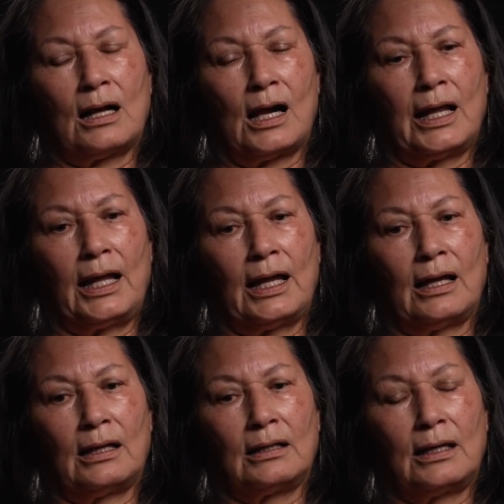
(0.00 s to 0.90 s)
I
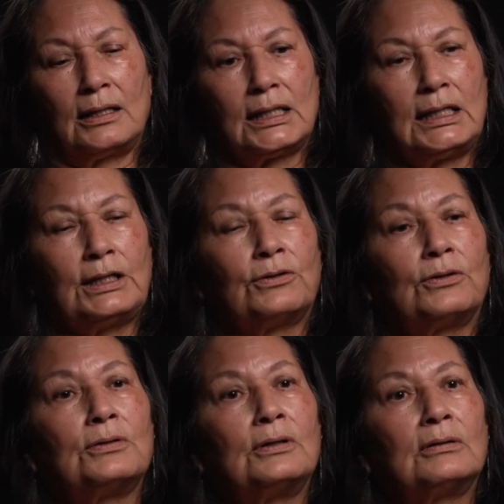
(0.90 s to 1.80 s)
had an
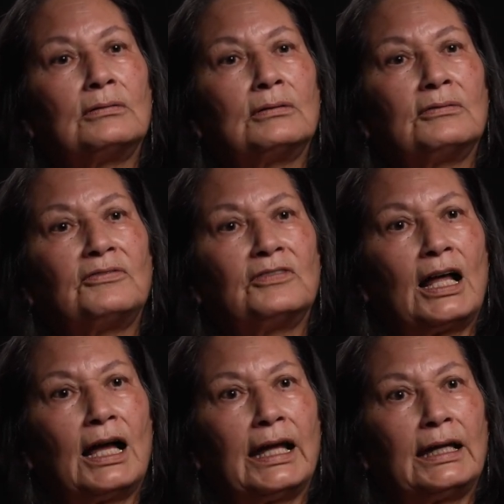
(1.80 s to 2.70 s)
eagle
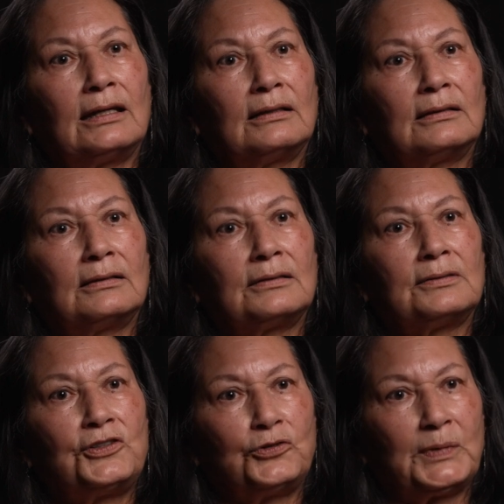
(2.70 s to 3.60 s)
fly
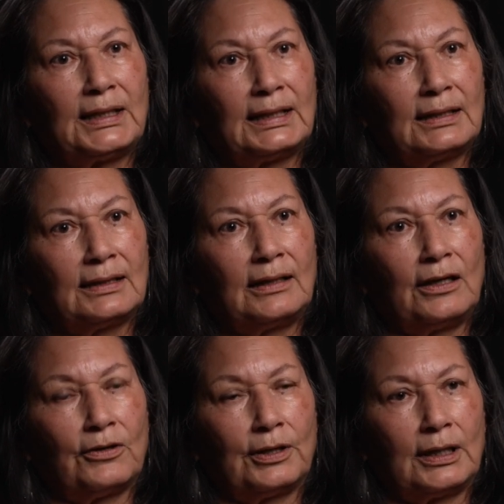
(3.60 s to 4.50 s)
to me
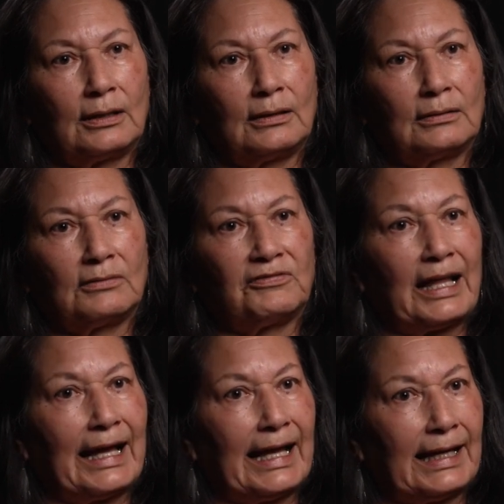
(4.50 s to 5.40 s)
carrying the
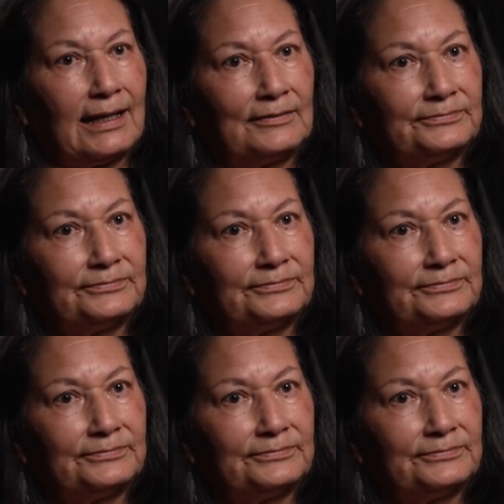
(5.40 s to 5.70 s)
flag.